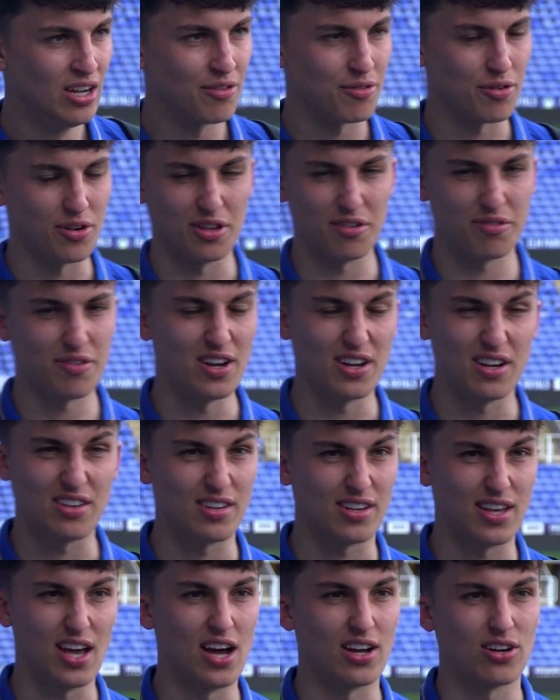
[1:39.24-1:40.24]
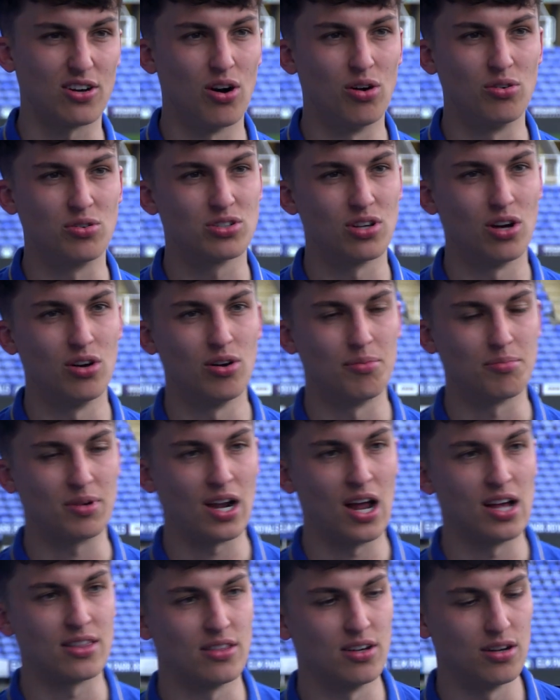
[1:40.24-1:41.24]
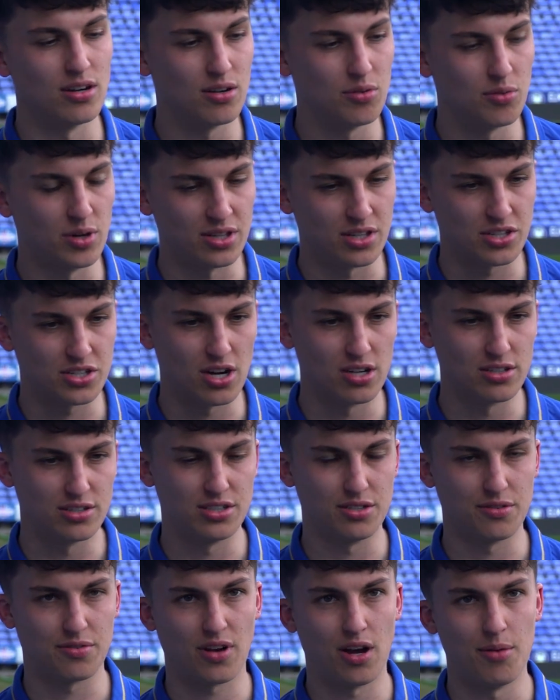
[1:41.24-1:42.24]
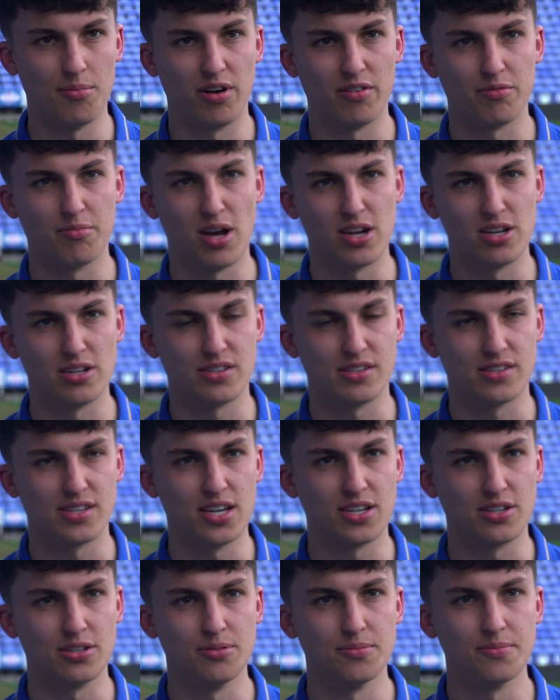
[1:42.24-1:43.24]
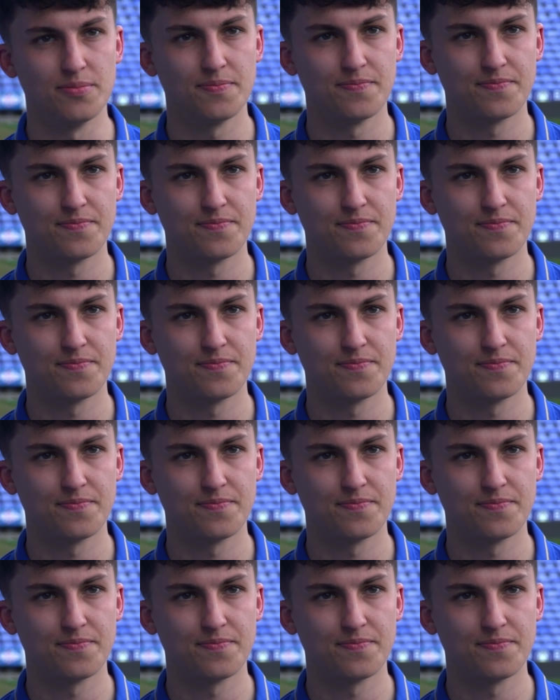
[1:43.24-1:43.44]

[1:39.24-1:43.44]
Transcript: a defender to get a goal. So I'm glad that when the chances have come, I've managed to take them.